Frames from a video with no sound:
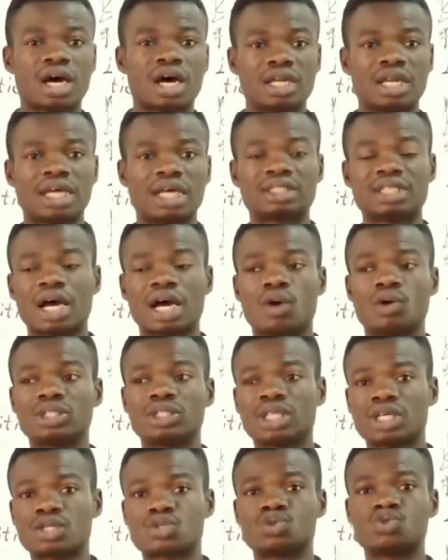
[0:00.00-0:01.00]
that I
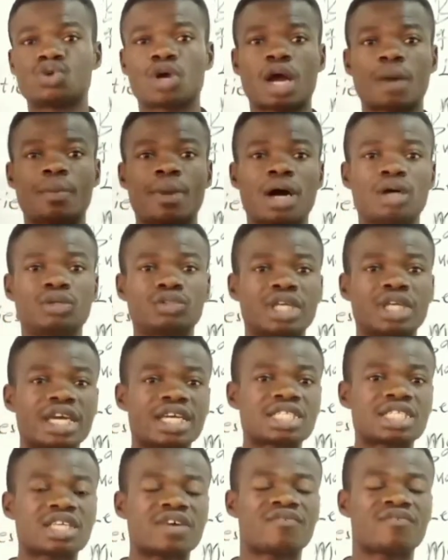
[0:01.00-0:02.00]
want us to talk about
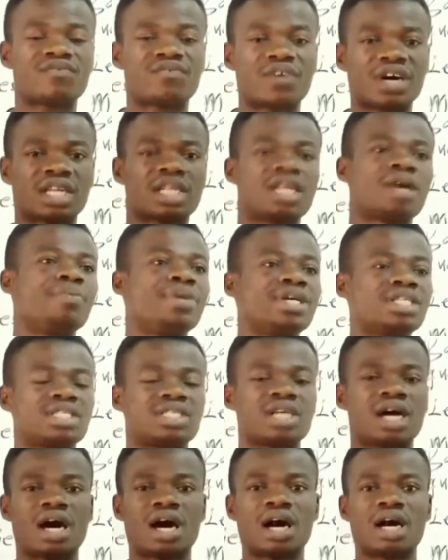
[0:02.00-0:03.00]
is
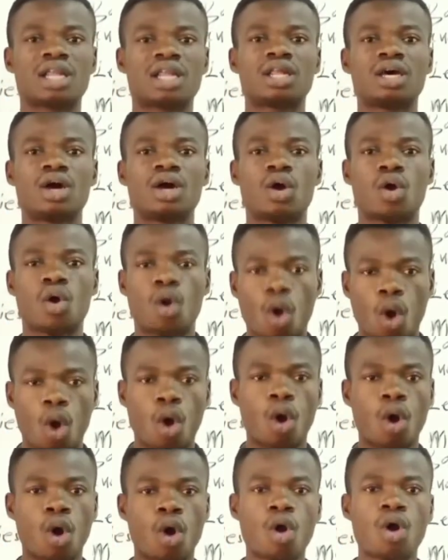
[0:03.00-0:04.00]
fundamental
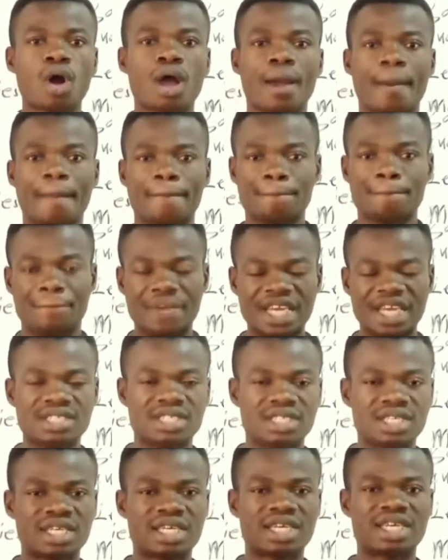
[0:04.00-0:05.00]
or
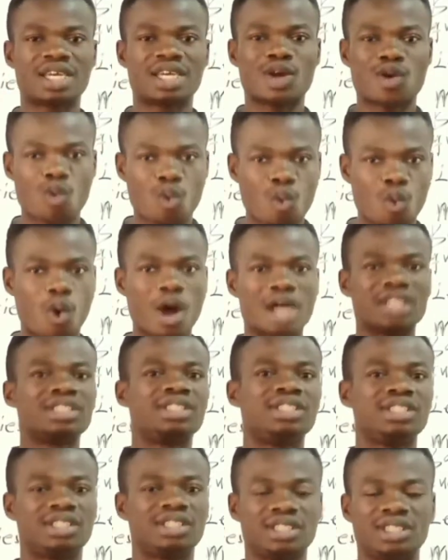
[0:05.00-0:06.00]
basic
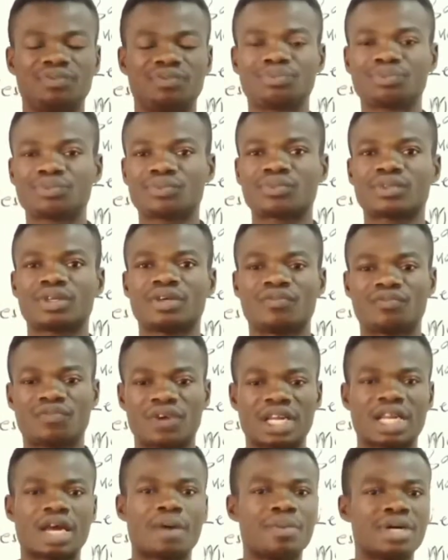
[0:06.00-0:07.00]
quantity.
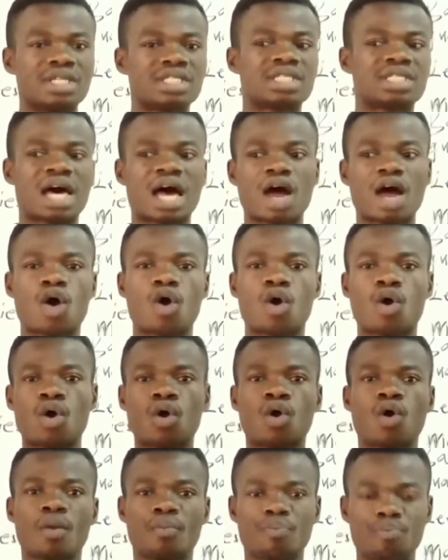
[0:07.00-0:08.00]
Fundamental
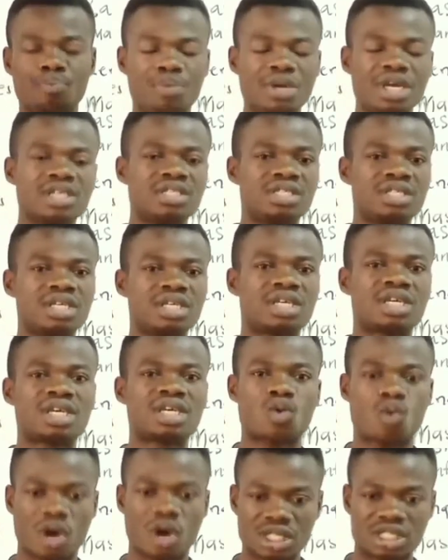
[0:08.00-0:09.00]
or basic
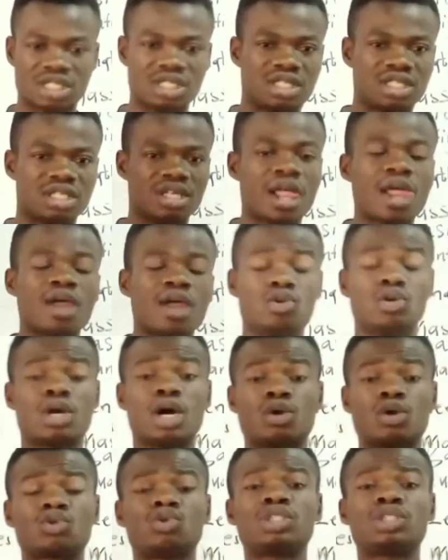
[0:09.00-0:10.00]
quantity. You
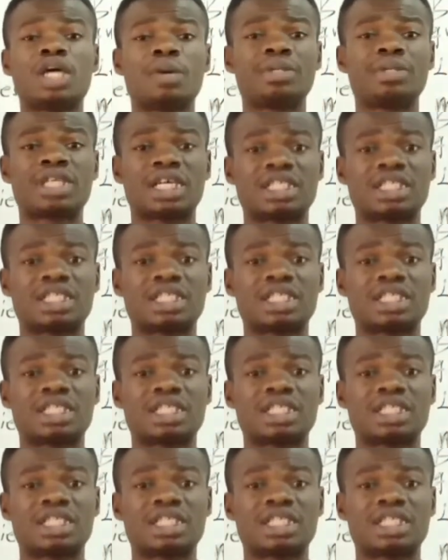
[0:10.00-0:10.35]
can also term it